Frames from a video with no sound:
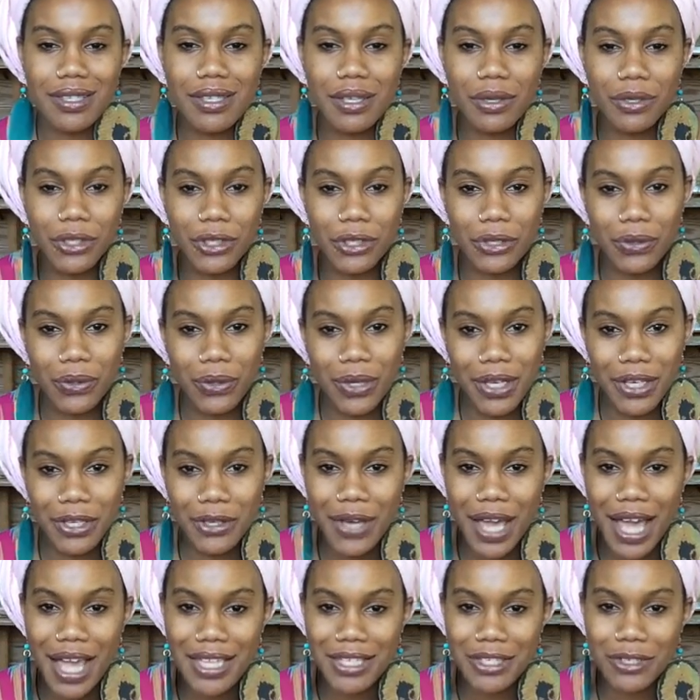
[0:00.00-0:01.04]
So, you know, you
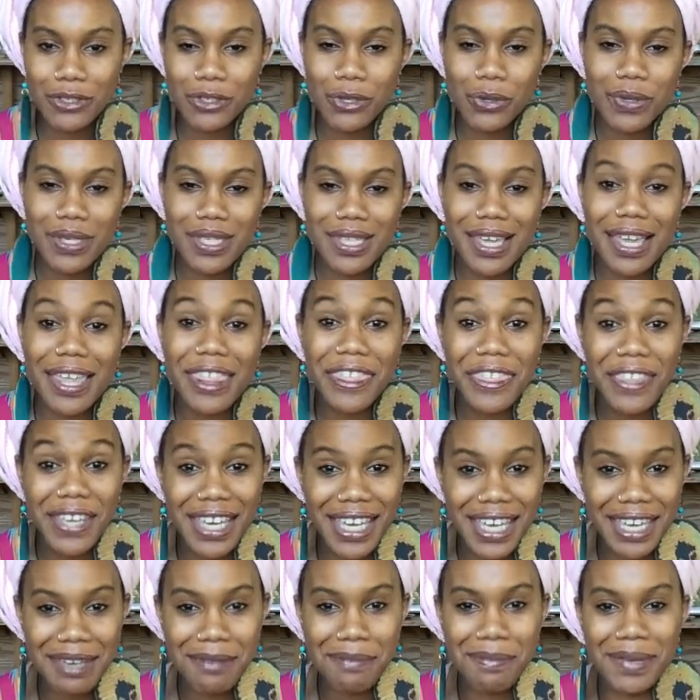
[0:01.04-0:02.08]
guys are noticing a
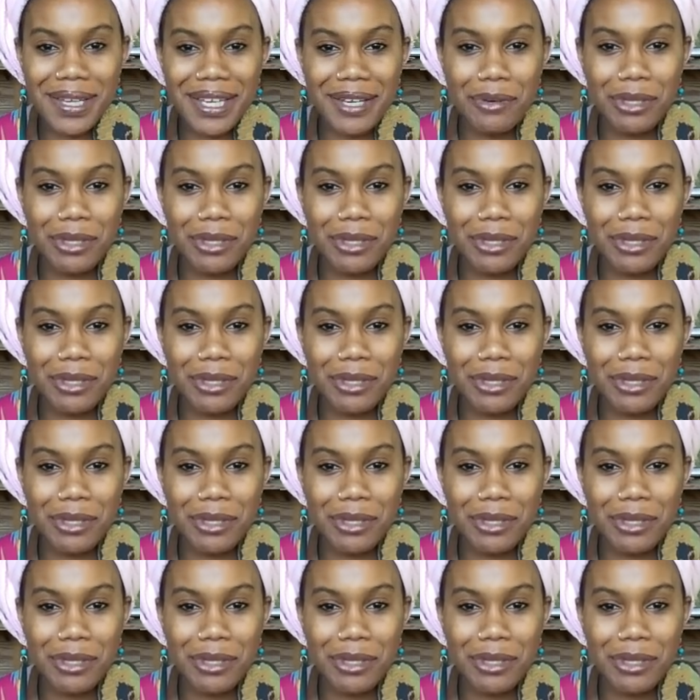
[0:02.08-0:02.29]
theme